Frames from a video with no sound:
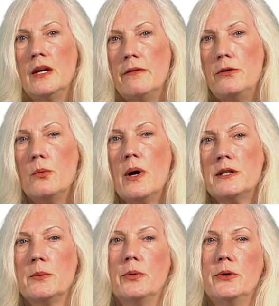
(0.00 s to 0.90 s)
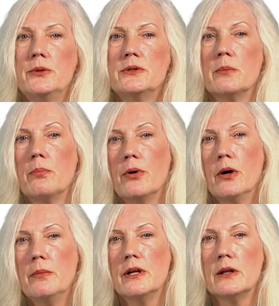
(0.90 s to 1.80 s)
If you want to produce a
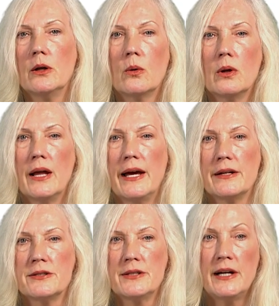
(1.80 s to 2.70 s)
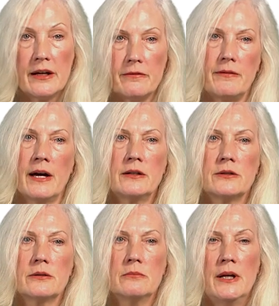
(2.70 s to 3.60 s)
permanent local anesthetic effect,